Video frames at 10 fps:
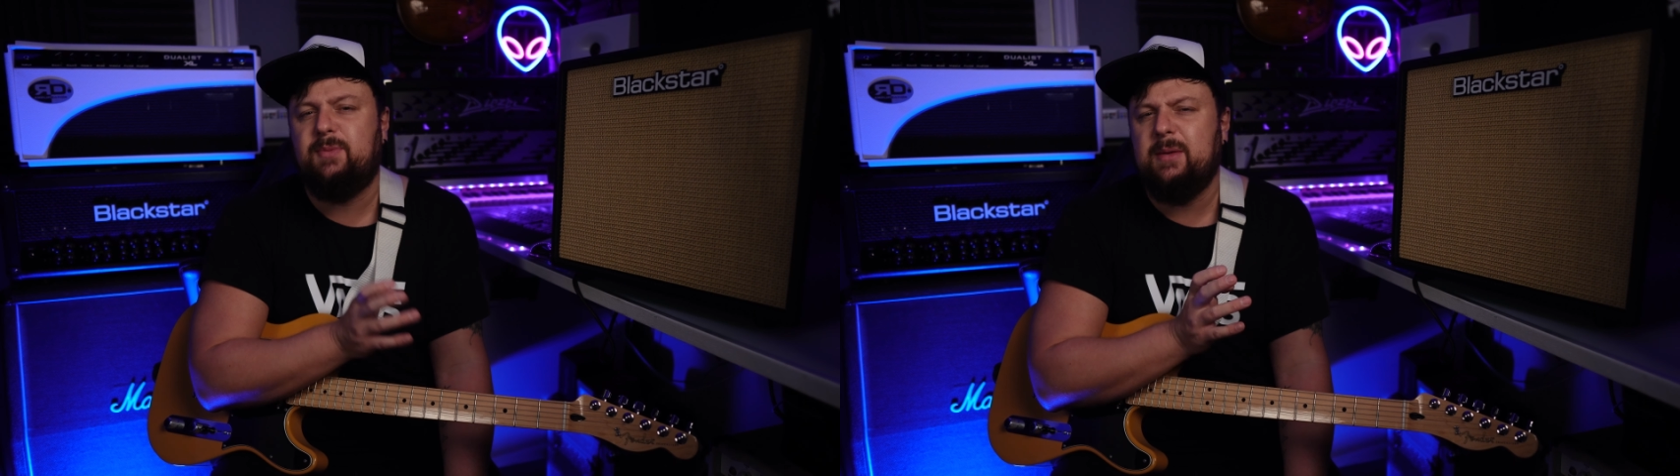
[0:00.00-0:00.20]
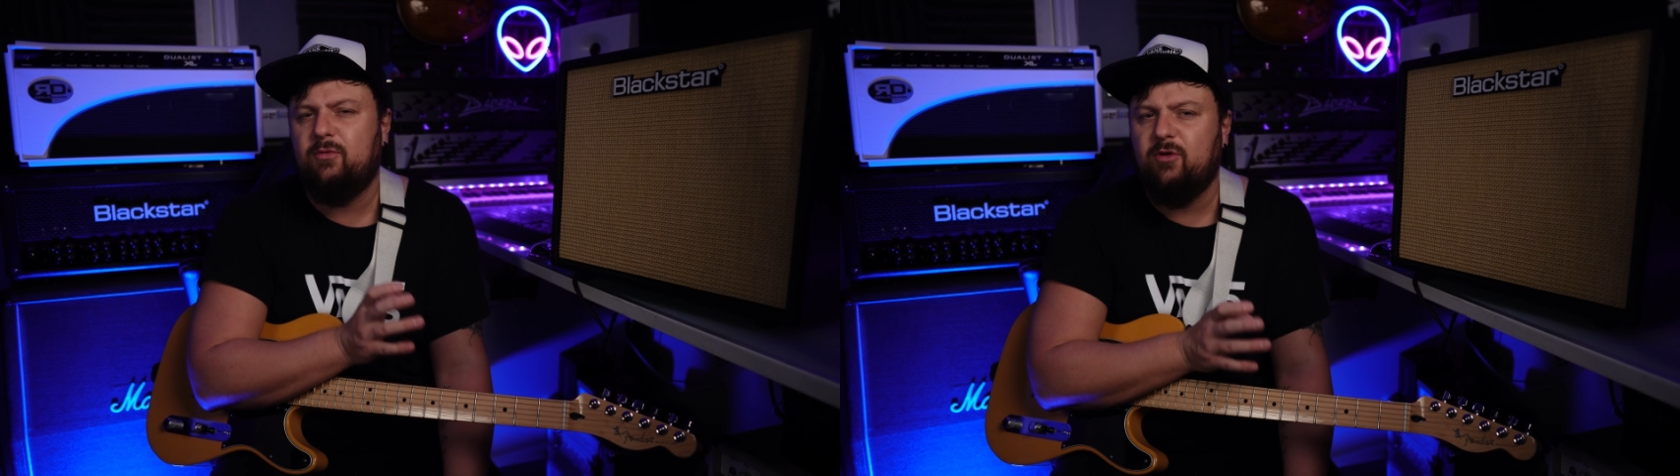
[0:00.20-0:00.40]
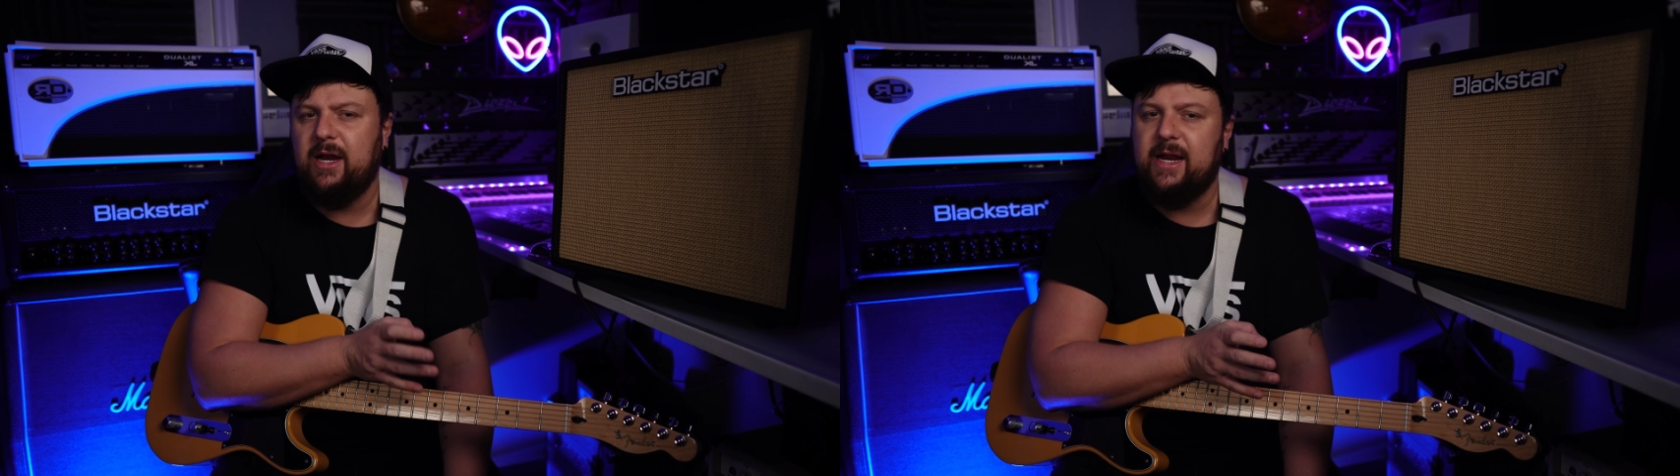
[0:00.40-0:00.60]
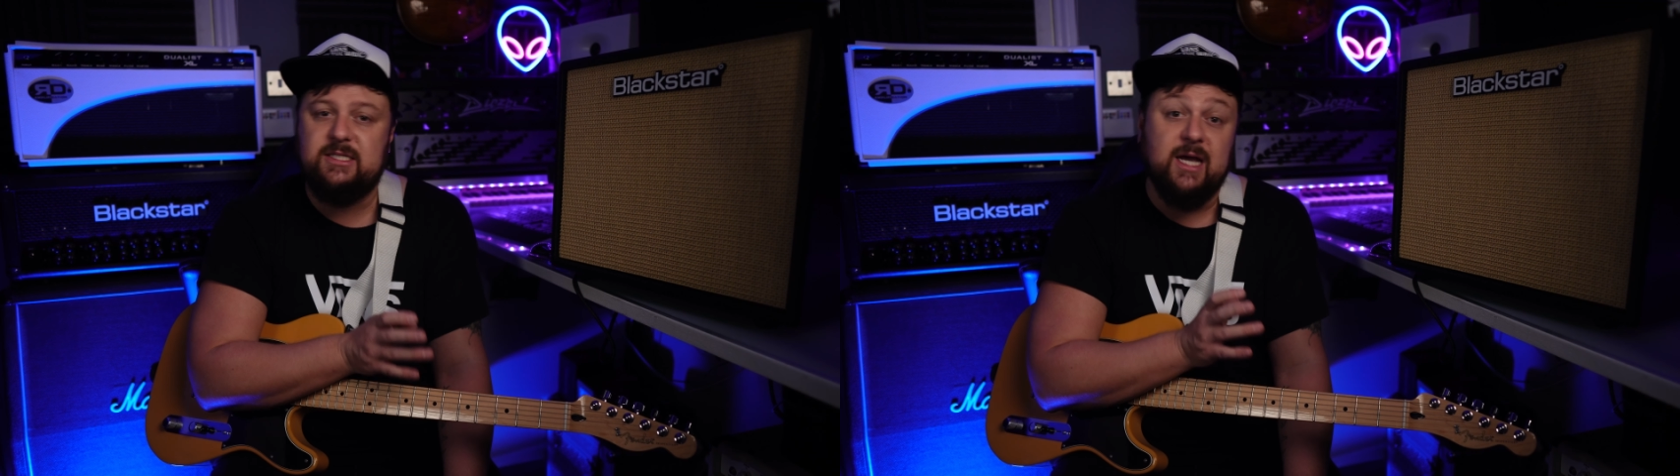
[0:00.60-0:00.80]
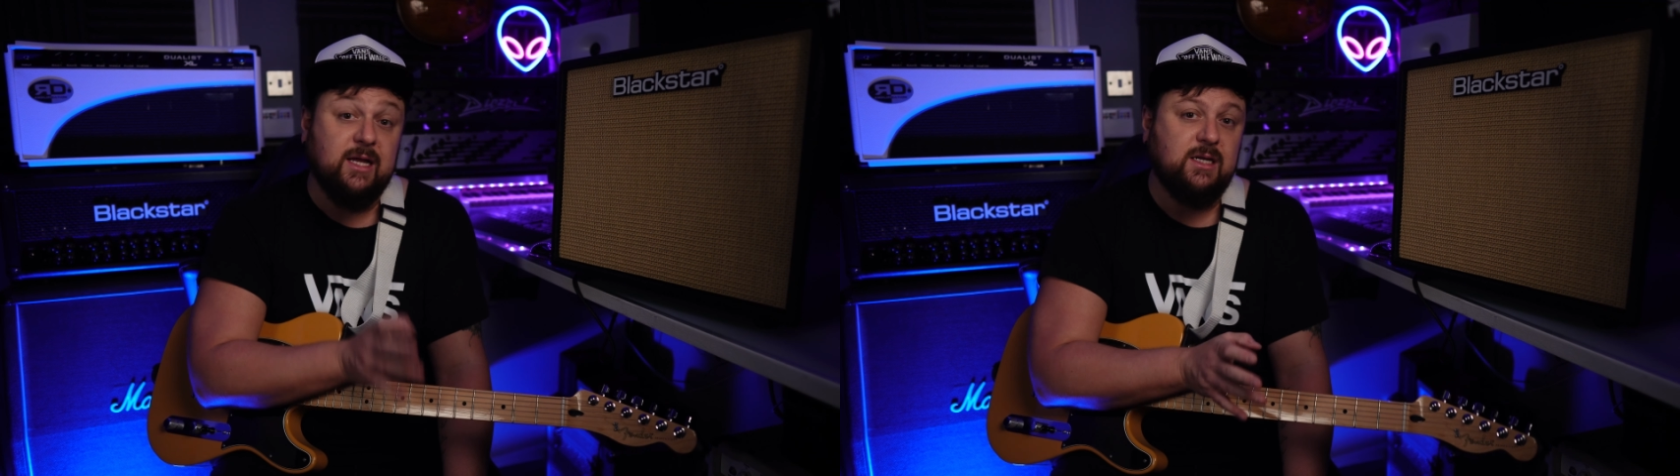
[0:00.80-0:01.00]
people really need
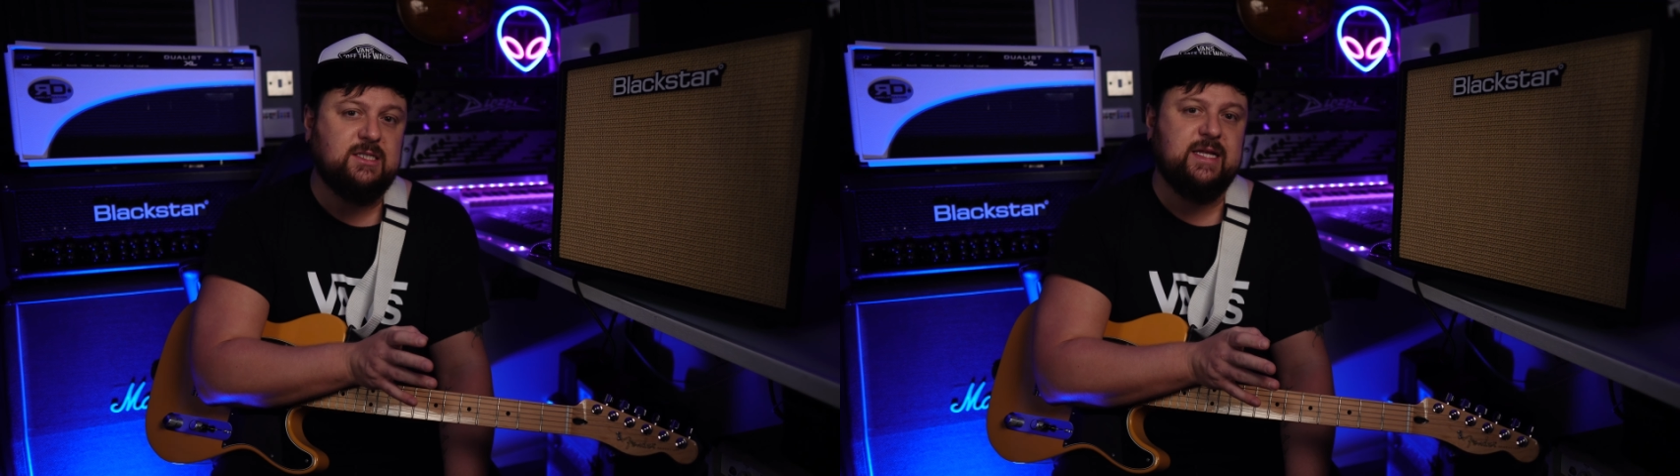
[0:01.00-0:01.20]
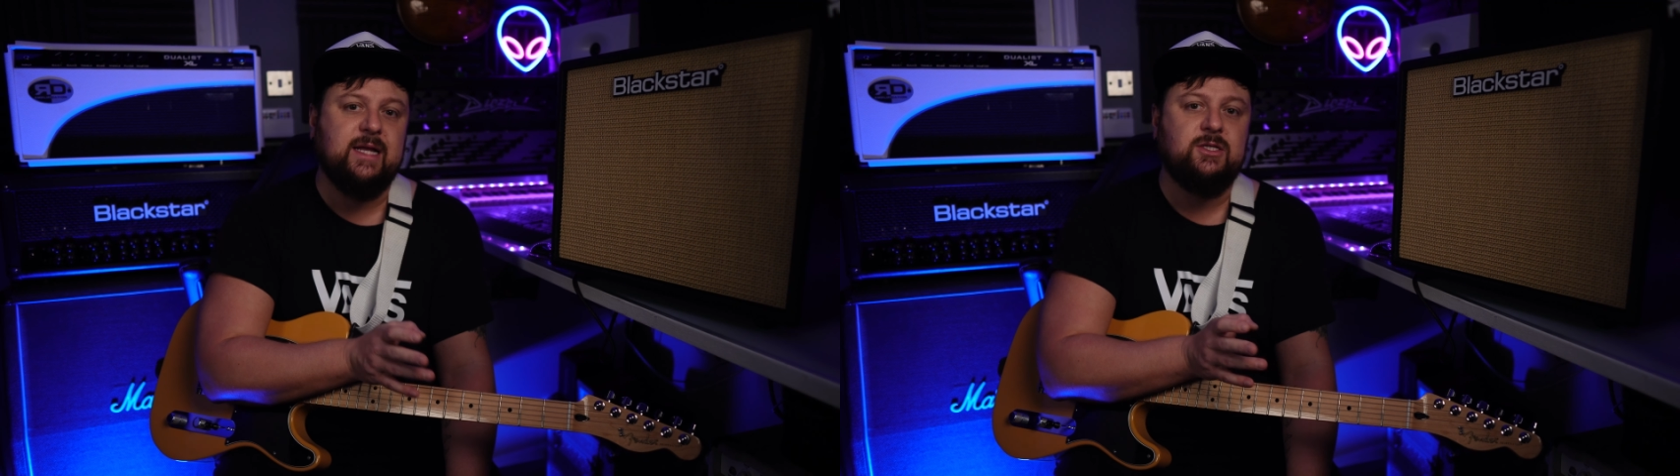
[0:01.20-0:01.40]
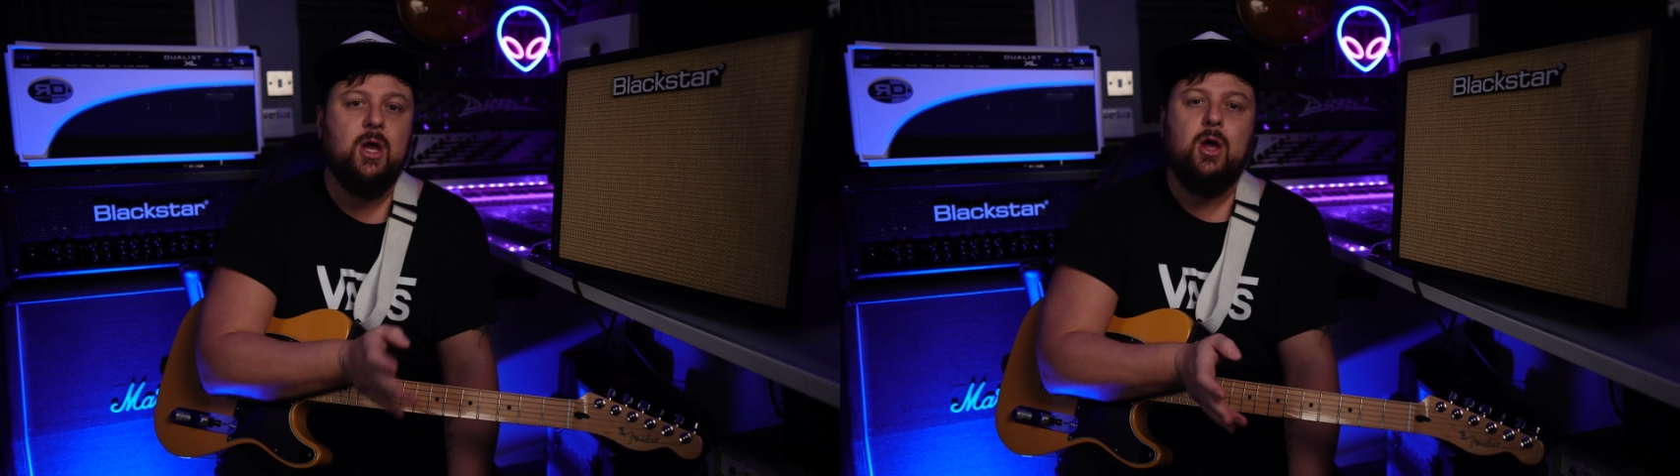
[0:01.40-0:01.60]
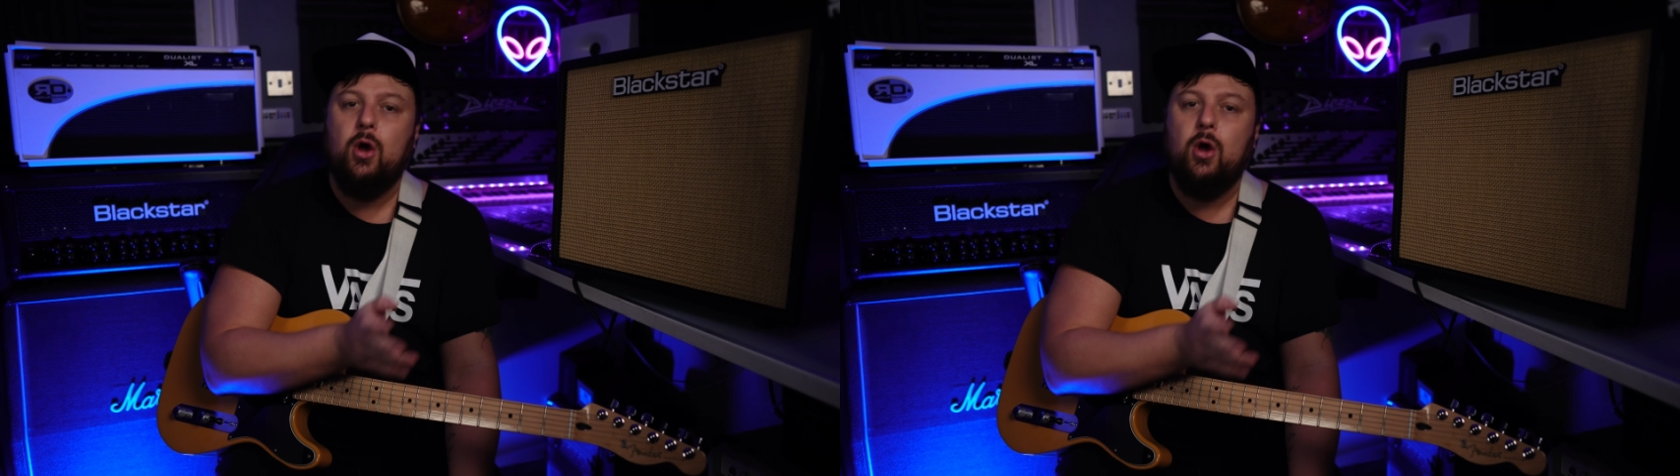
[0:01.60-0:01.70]
to understand